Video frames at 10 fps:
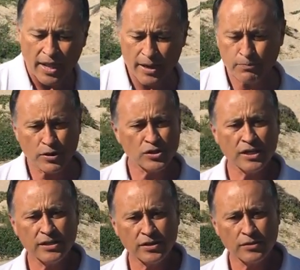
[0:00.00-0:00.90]
They push
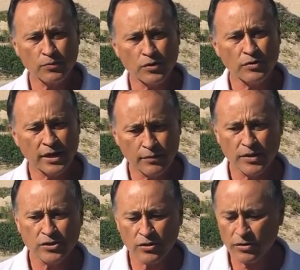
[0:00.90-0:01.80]
it into the root and
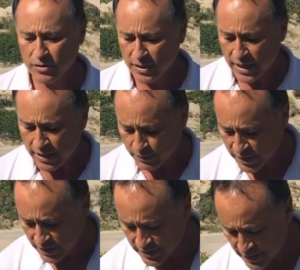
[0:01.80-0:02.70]
in return, because